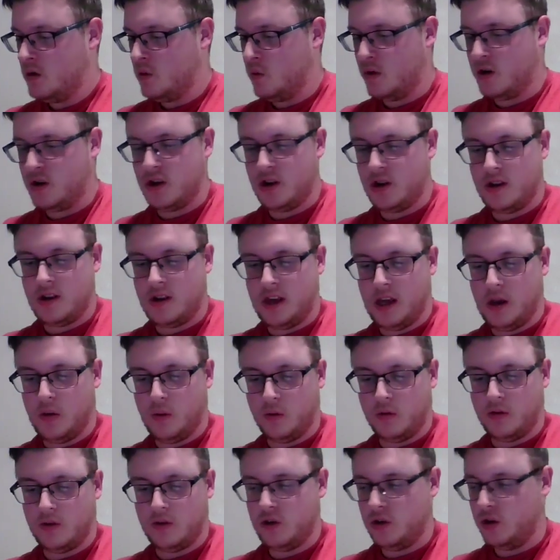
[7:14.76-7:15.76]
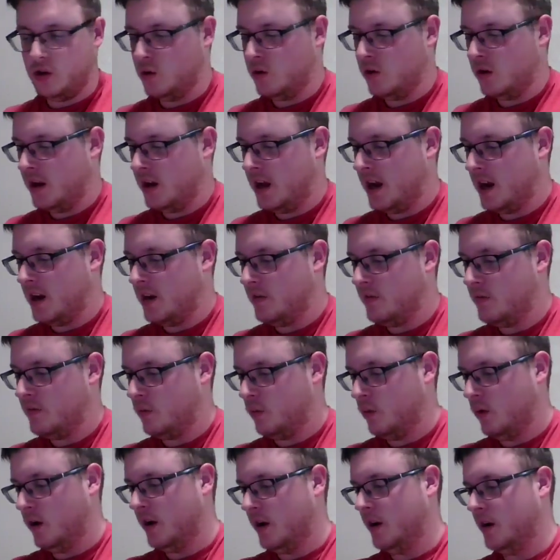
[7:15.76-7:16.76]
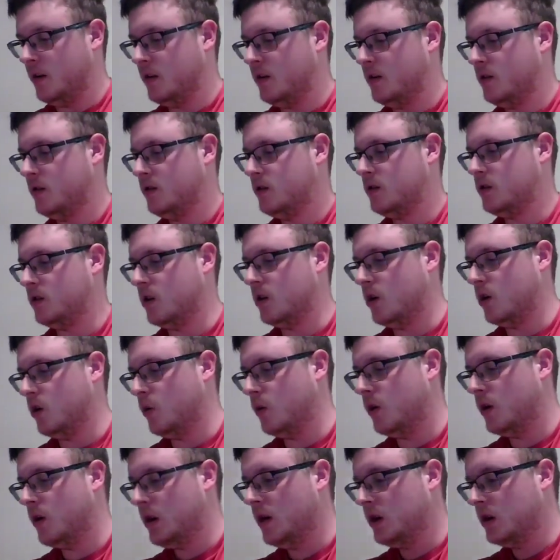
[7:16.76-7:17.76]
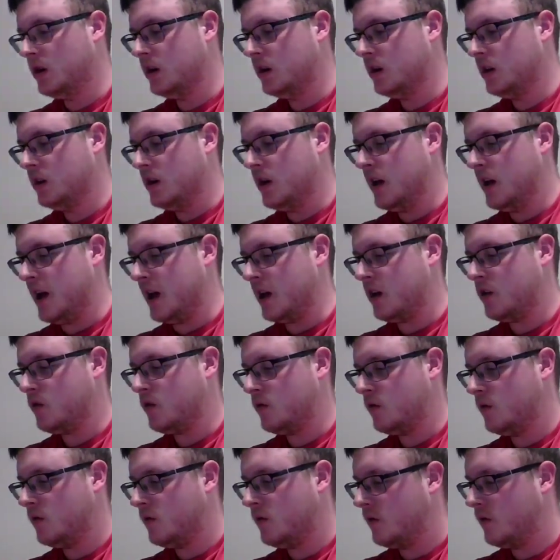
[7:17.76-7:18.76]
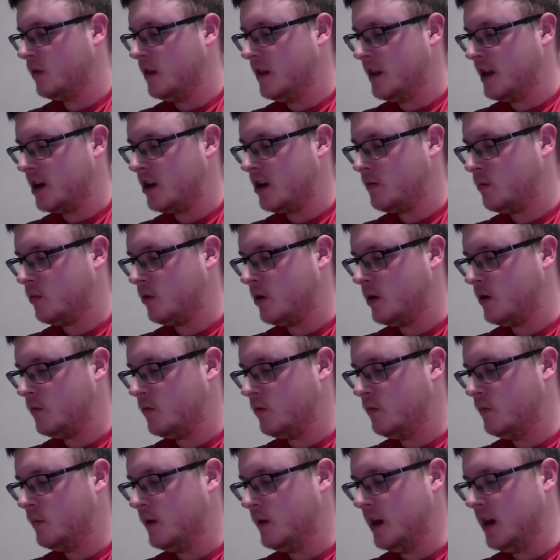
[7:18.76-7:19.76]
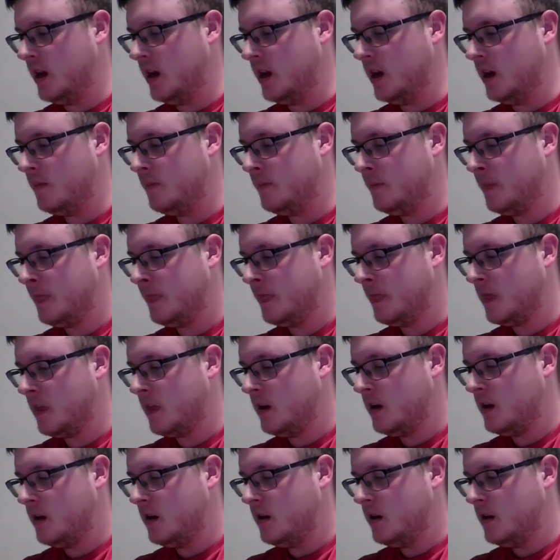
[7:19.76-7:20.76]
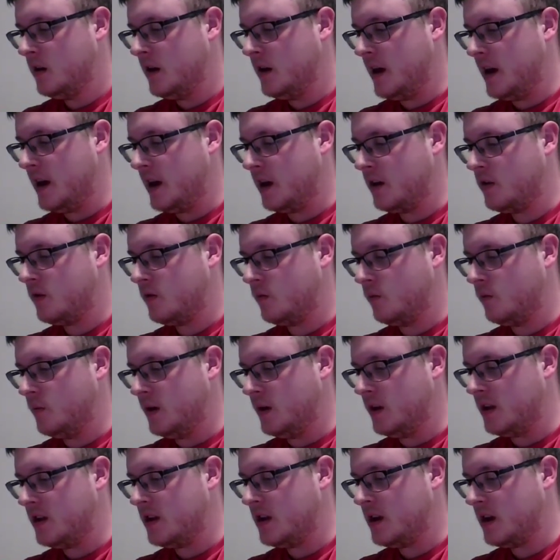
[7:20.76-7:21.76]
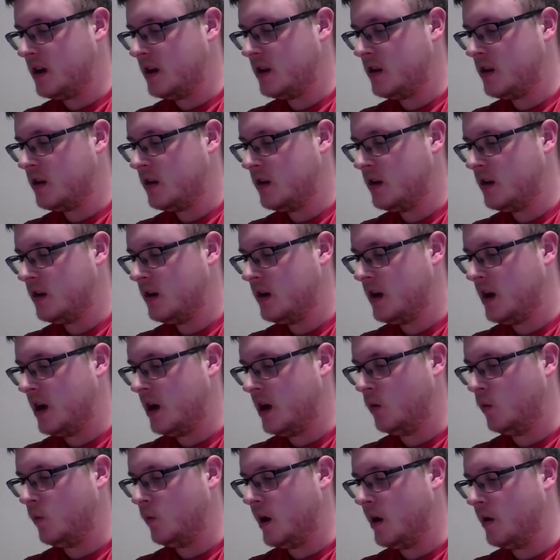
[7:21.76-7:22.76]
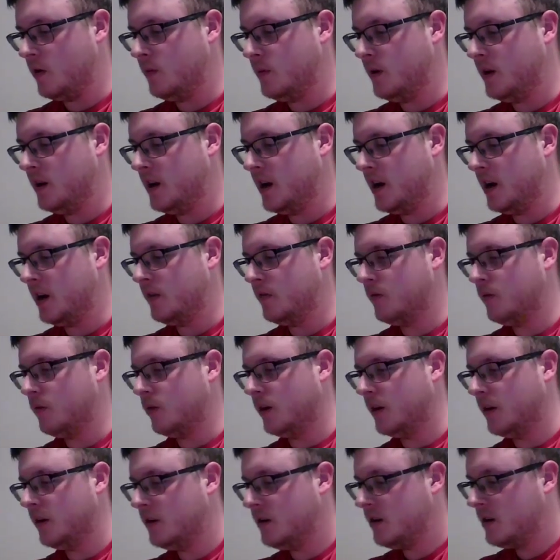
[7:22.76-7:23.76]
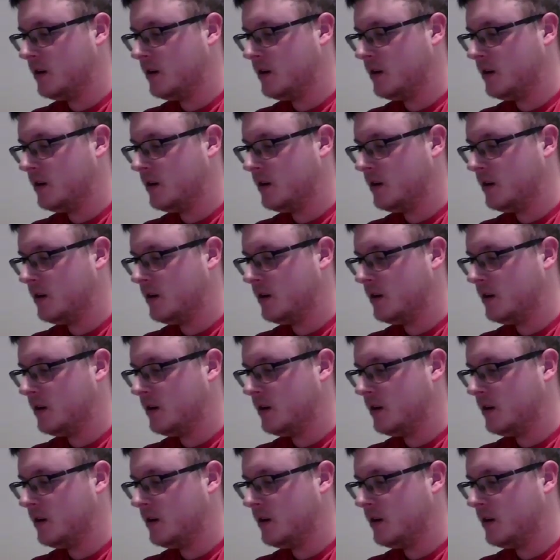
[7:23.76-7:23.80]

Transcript: which is equal to negative 1. So x, the next point would be x would be 6 and y would be negative 1.